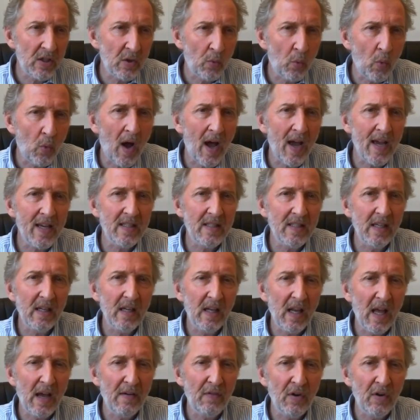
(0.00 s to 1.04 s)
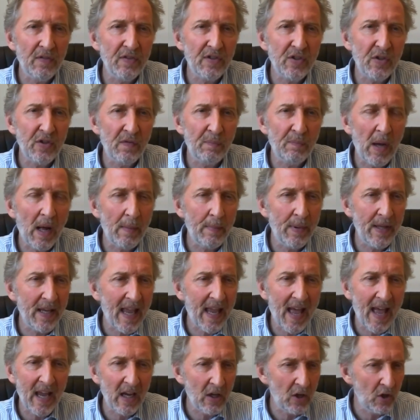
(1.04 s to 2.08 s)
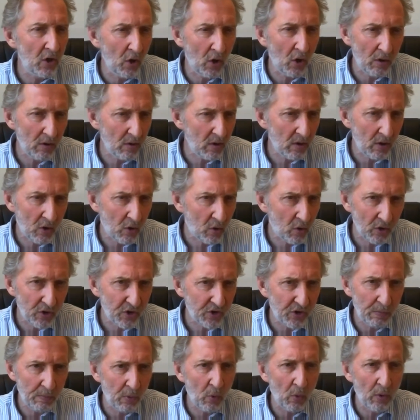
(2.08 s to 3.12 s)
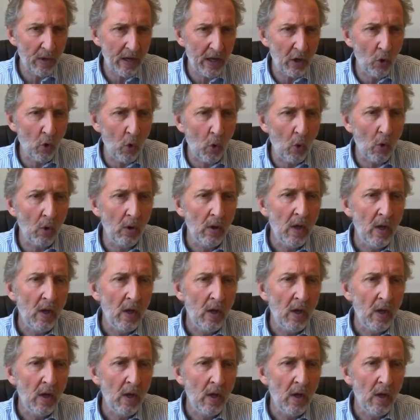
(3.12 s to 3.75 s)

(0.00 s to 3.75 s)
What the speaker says: rising level of sort of public anger, not across the board at all,